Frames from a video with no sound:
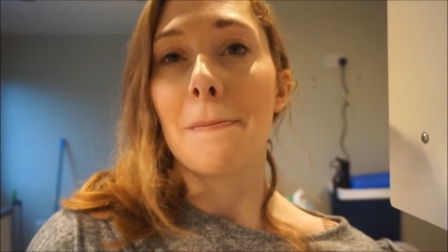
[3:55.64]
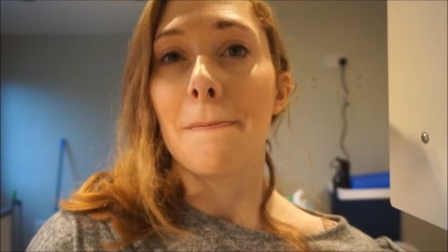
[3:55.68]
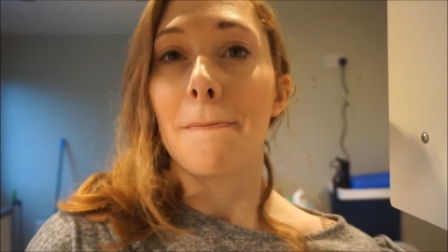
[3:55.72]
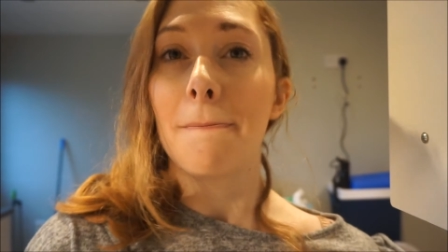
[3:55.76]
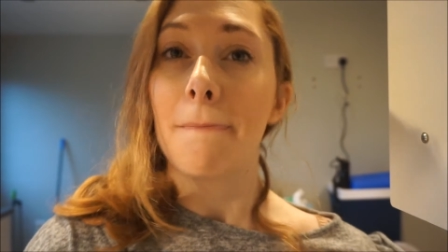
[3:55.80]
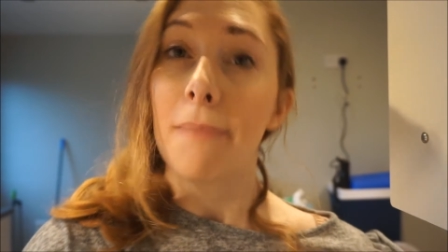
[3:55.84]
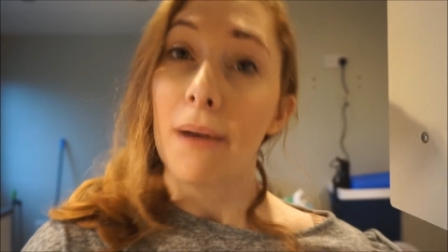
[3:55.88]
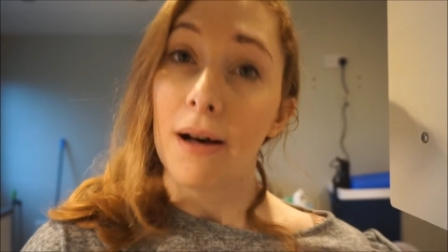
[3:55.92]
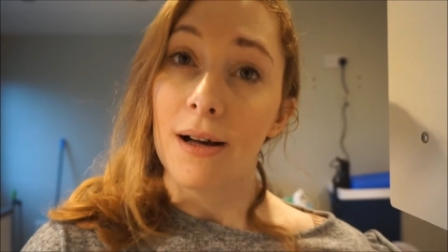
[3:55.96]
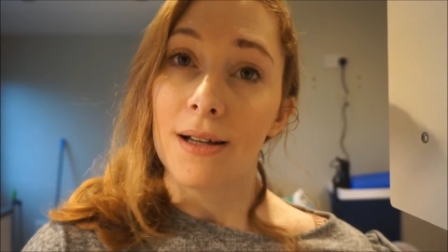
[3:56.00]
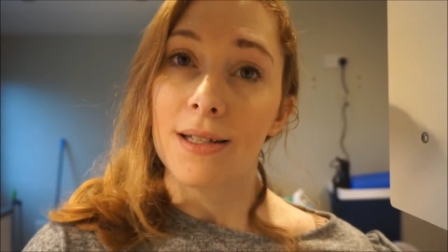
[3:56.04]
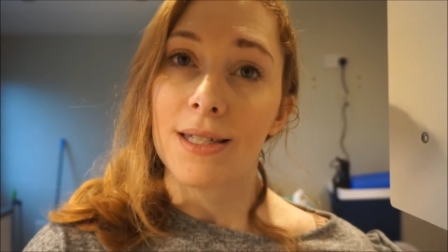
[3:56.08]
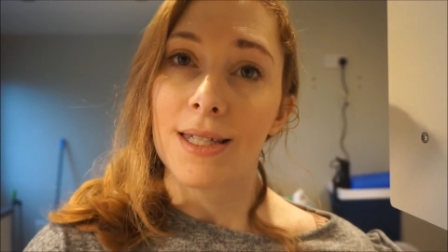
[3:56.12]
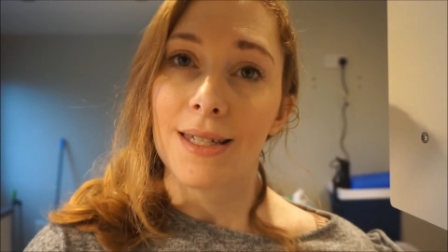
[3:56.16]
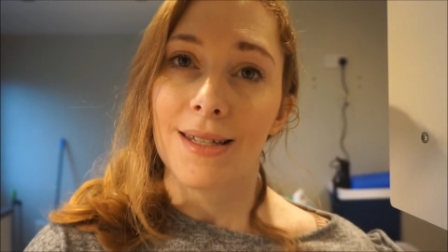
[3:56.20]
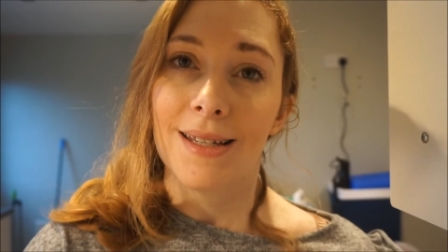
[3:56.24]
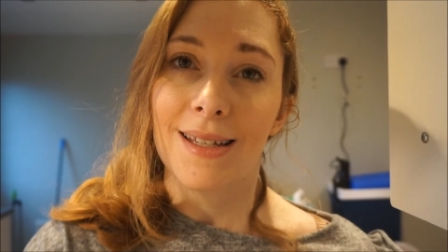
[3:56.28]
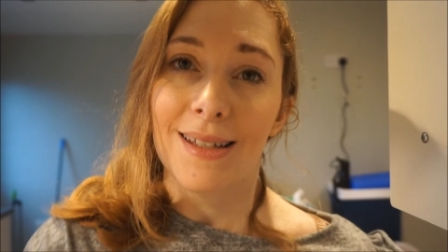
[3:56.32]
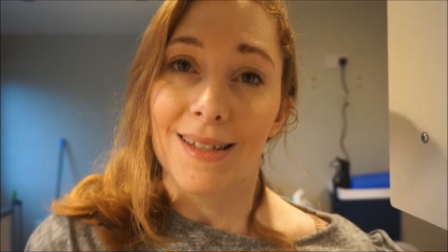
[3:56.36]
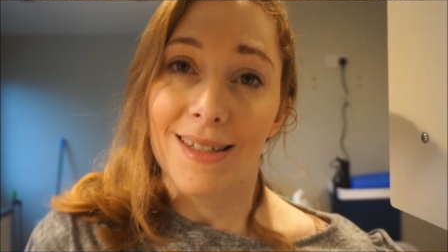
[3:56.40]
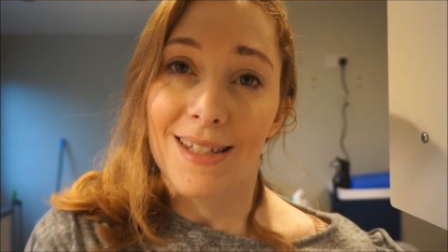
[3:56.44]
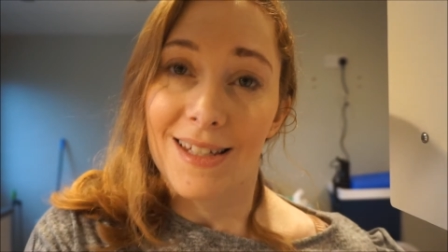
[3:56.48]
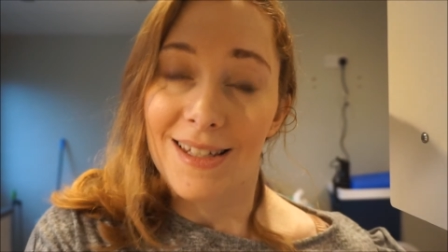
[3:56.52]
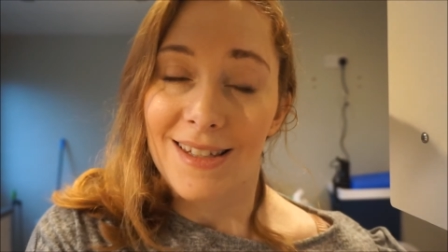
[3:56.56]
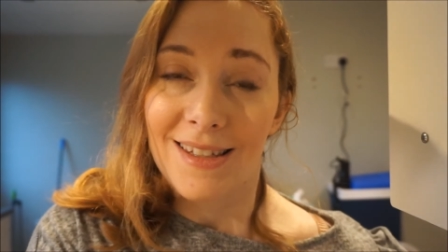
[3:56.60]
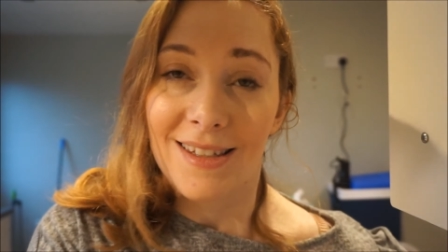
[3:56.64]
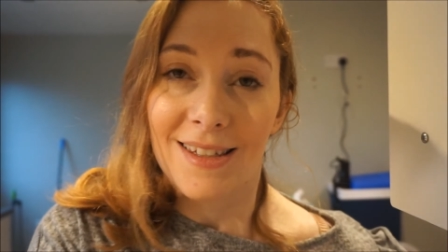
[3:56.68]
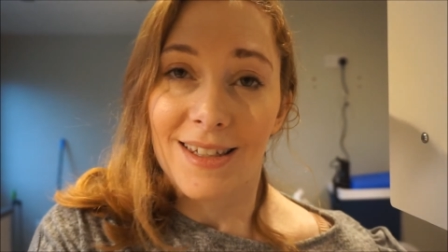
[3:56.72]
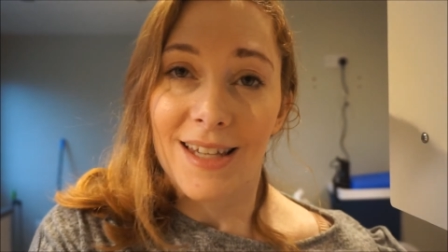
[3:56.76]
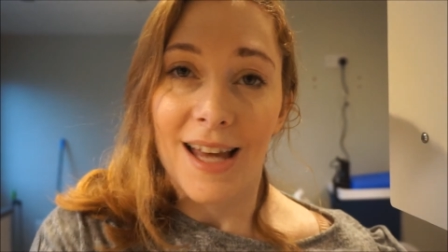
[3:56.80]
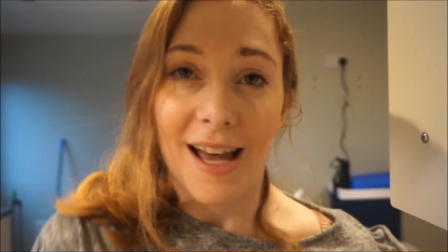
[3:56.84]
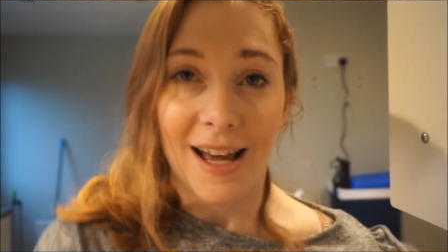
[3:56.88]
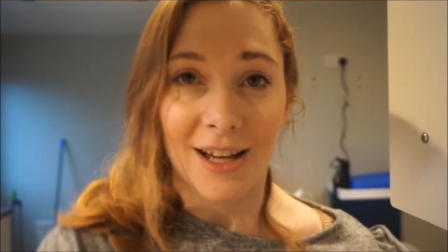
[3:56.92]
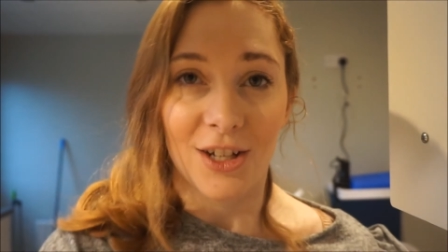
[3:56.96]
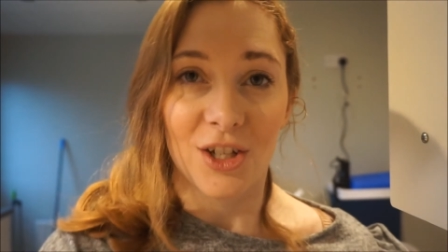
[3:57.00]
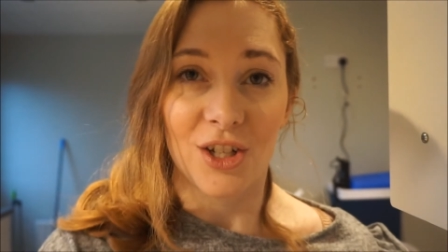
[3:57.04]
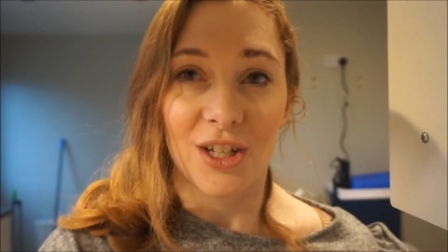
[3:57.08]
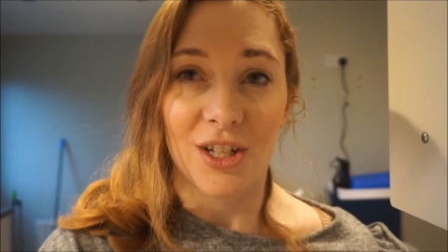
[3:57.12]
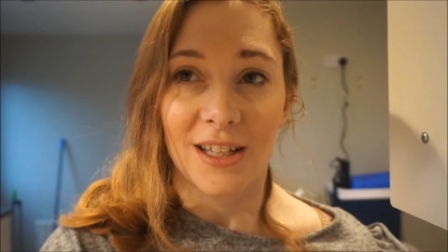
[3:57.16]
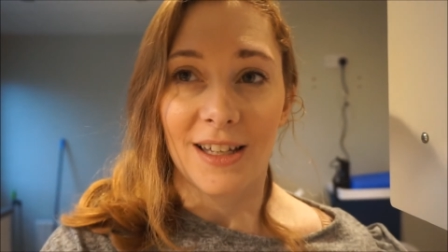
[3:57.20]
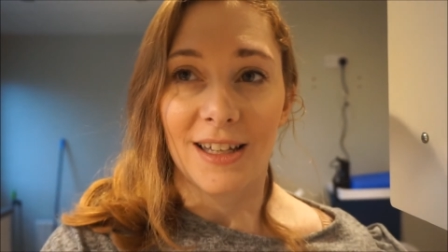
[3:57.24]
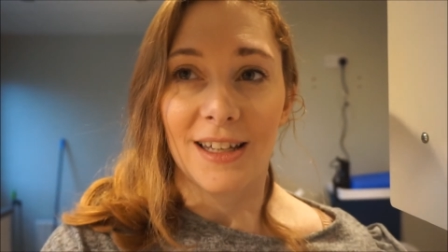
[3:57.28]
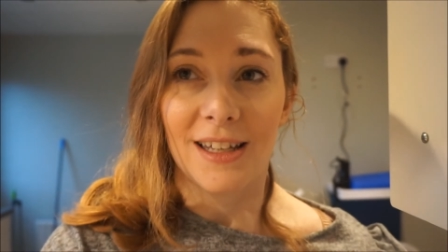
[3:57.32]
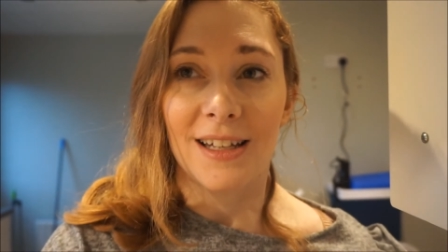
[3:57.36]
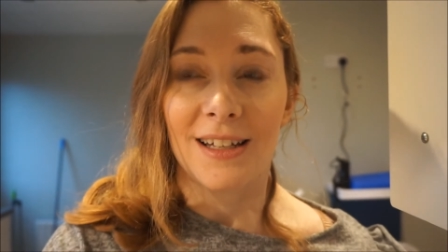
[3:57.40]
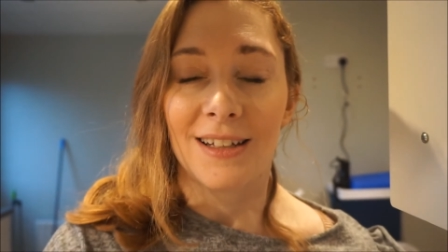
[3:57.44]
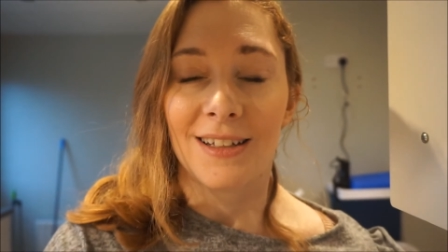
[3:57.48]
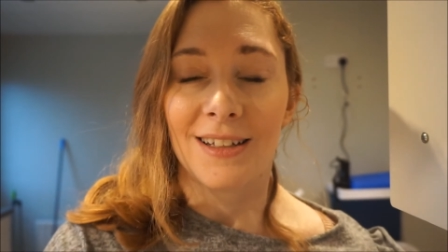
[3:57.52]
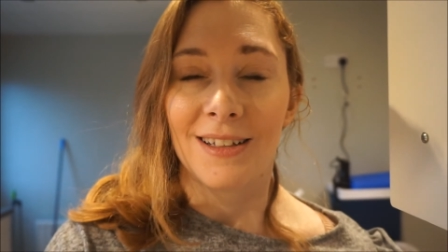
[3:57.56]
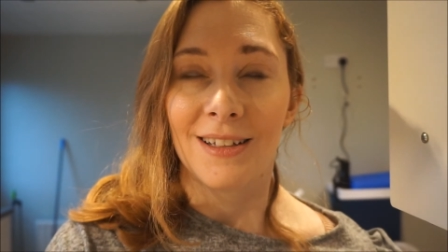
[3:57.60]
But it didn't
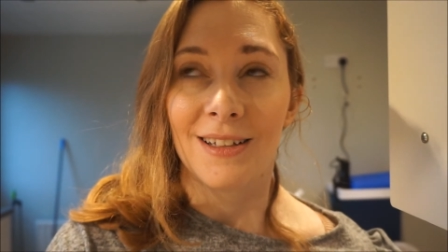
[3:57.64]
actually